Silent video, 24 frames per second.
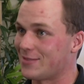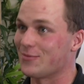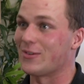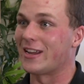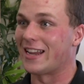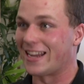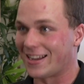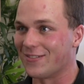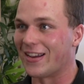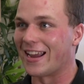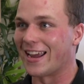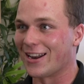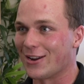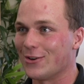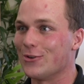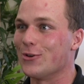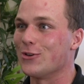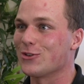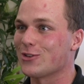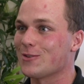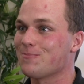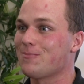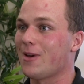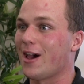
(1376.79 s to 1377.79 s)
We're going to do
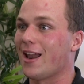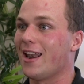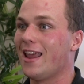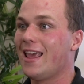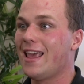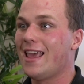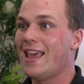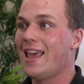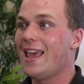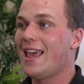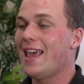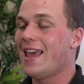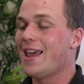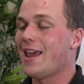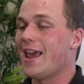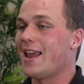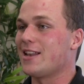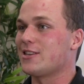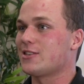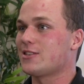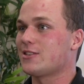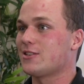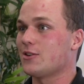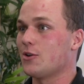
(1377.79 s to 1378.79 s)
this. But
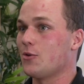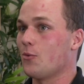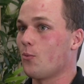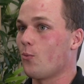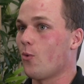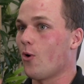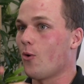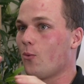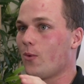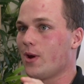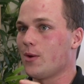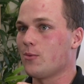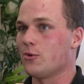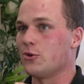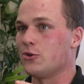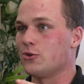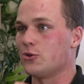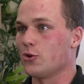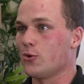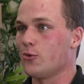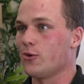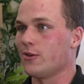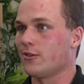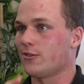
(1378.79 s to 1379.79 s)
it's what we would
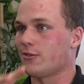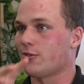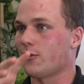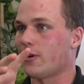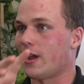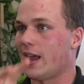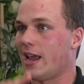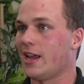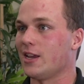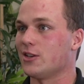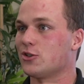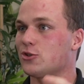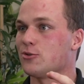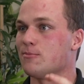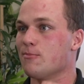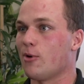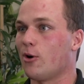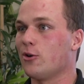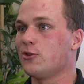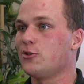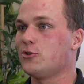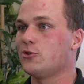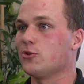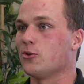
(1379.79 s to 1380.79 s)
do is for each
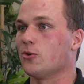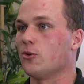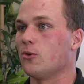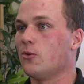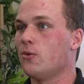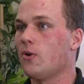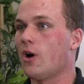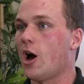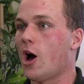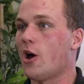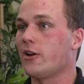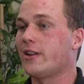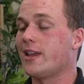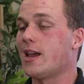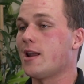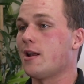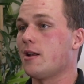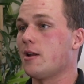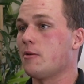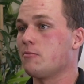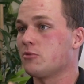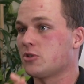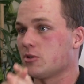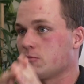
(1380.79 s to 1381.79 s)
module, I'd
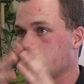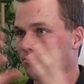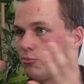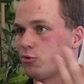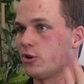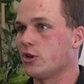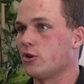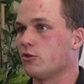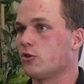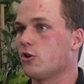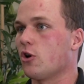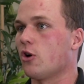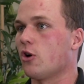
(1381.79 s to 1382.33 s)
get some pretty good